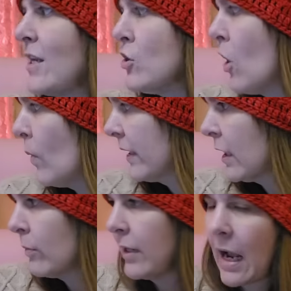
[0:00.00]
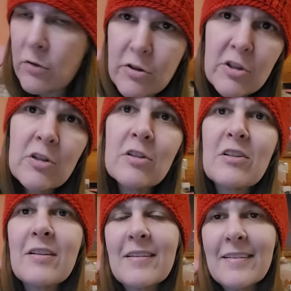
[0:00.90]
no one can pronounce
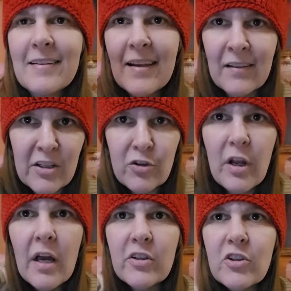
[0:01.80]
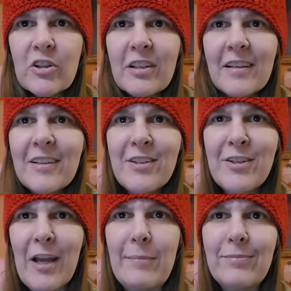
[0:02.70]
unless you're Dutch.
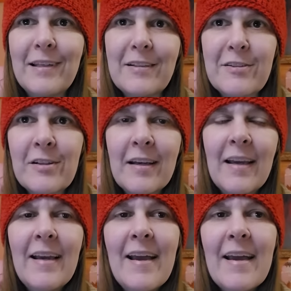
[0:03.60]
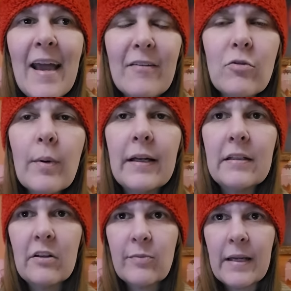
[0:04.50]
Scheepjes. Everybody
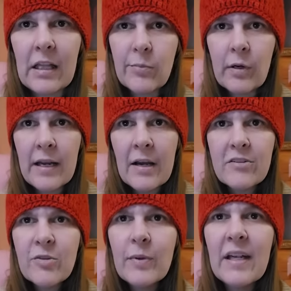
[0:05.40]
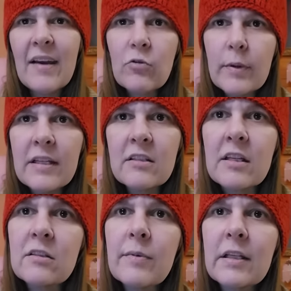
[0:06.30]
tells me how to pronounce it, but everybody
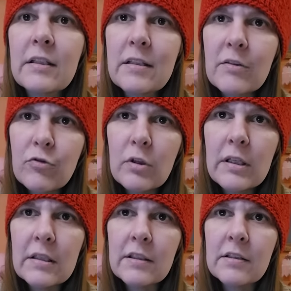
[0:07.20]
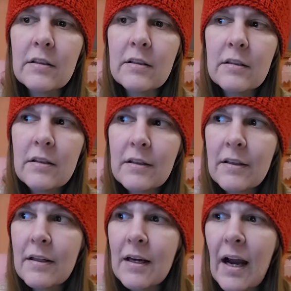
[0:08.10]
says something different.
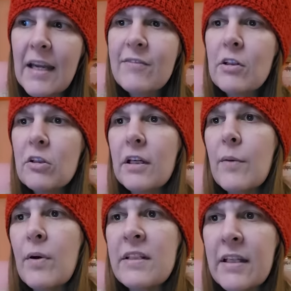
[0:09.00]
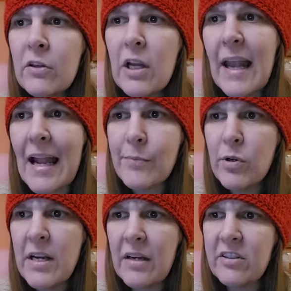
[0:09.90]
I even look it up on the internet how to
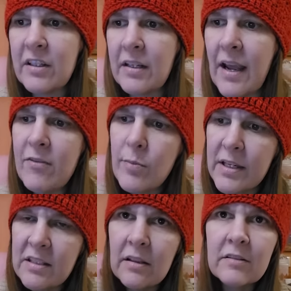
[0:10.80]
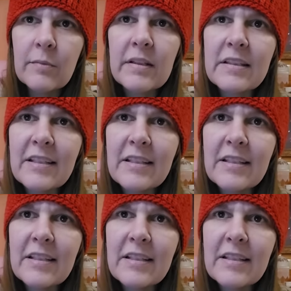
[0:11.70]
pronounce it, and everybody says something